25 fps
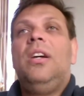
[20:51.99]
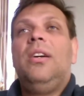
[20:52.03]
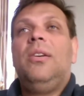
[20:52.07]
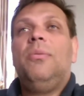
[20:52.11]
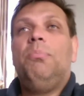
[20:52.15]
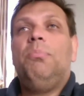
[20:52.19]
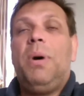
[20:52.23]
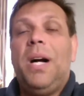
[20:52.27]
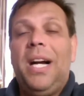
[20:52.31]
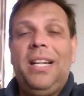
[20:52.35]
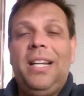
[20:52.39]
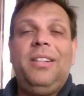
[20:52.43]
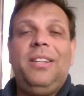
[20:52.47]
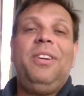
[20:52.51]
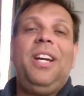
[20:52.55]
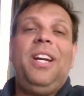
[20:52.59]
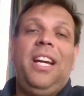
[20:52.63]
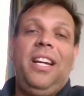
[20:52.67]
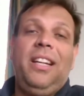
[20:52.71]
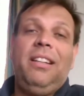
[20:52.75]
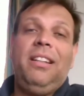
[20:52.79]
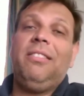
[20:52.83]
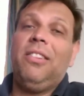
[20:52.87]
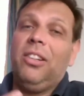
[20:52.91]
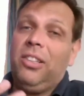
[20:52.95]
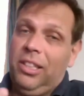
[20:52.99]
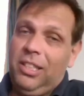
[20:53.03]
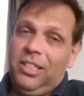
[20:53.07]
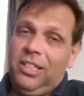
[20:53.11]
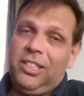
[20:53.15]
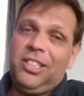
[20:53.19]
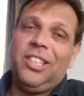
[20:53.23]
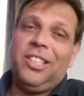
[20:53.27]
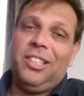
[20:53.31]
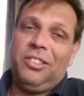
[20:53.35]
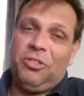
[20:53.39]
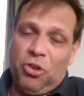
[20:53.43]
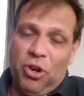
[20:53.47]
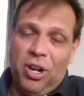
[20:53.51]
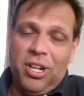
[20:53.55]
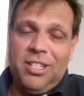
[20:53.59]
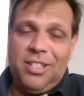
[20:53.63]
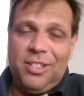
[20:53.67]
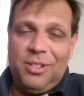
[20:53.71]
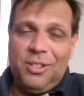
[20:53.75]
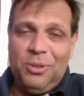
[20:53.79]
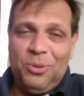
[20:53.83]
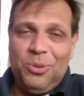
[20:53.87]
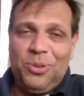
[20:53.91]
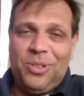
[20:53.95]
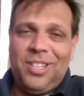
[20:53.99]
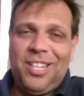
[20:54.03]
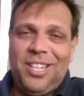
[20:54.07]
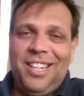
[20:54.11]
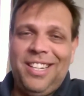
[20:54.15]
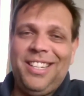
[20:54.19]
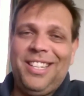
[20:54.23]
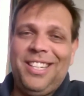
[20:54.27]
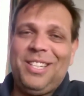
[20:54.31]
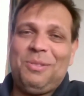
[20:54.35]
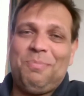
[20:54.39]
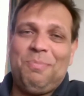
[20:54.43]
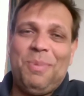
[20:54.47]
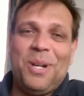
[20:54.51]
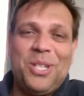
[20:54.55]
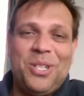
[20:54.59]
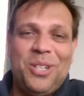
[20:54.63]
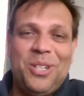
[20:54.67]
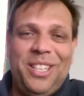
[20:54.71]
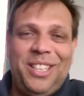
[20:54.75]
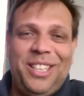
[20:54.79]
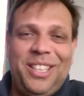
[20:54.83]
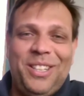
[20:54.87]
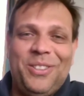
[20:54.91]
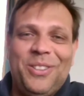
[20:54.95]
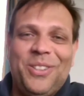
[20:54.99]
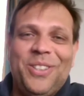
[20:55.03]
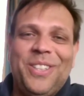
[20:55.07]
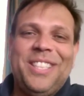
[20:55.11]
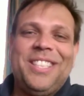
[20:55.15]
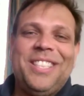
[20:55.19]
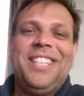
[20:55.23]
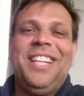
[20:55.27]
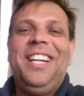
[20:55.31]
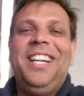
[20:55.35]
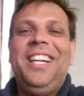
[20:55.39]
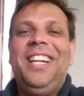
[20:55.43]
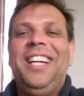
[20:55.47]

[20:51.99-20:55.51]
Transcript: By the way, there is a dry suit specialty course